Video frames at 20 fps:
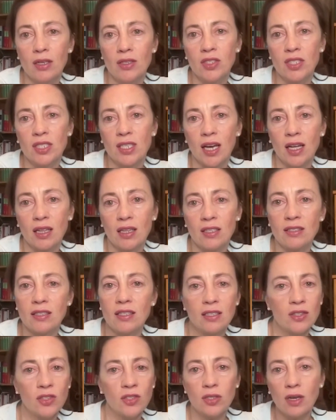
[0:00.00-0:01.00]
to tell us
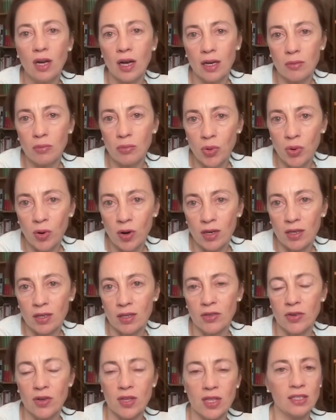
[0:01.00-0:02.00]
this is not
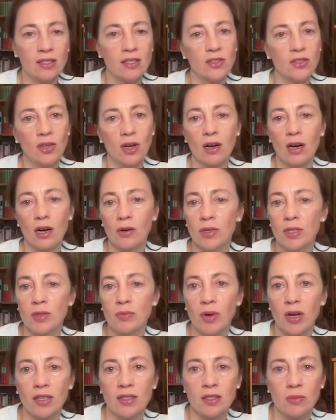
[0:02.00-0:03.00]
important, or this is not our
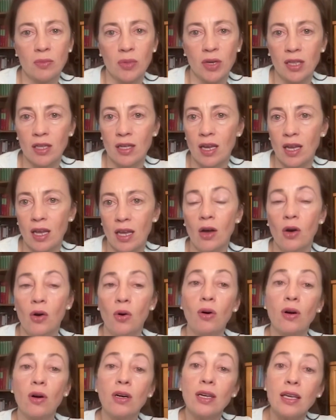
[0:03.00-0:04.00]
responsibility,
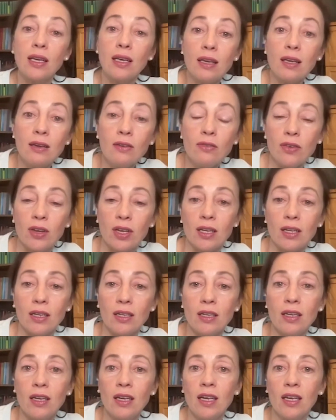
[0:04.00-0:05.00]
or even
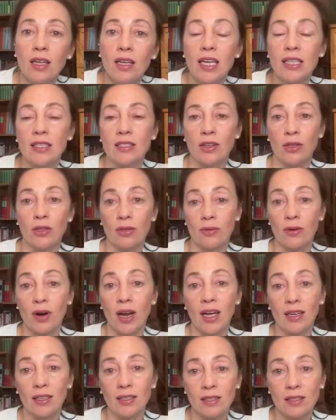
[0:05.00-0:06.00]
it's a
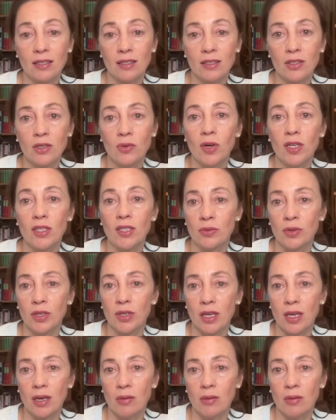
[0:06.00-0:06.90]
threat to what's really